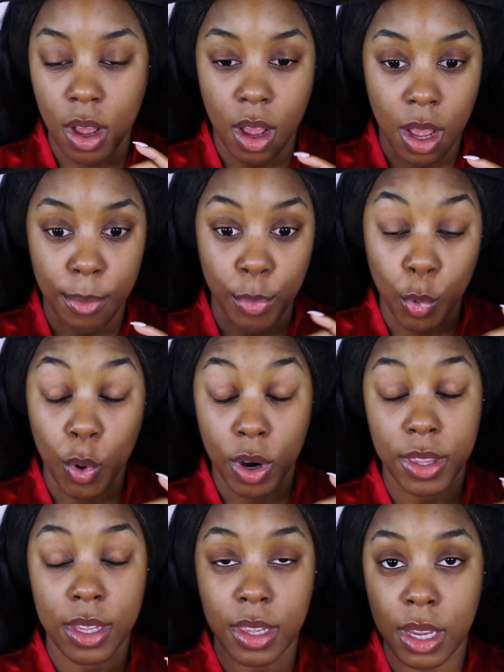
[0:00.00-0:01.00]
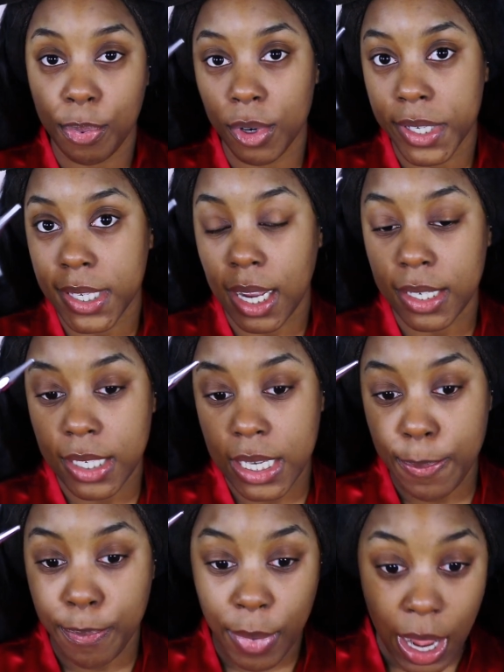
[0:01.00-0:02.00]
um, more than the
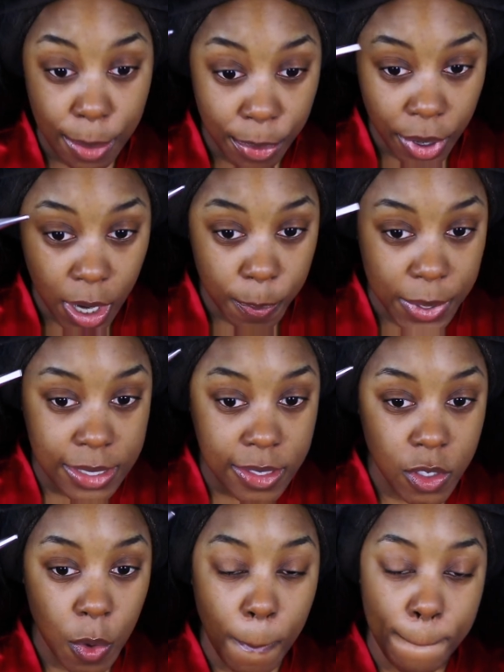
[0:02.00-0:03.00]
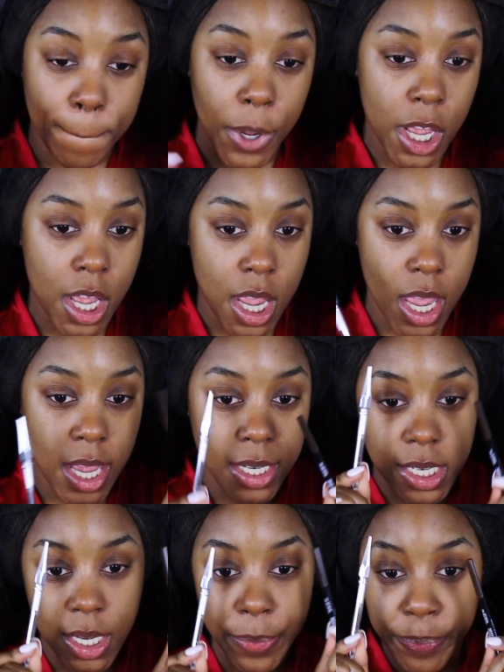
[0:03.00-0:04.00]
precisely my brow pencil.
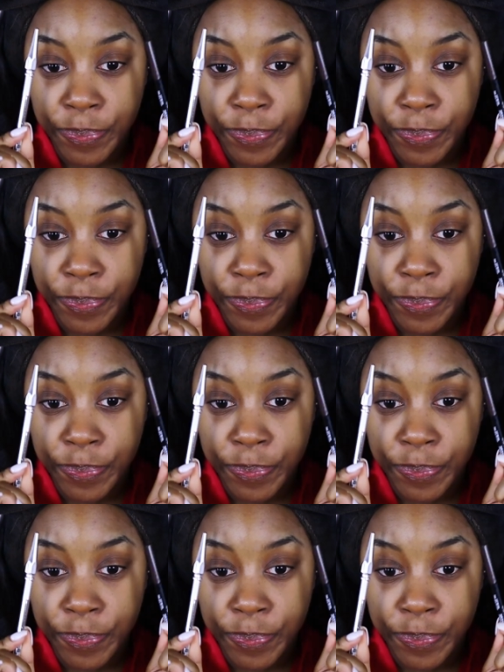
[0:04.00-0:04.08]
But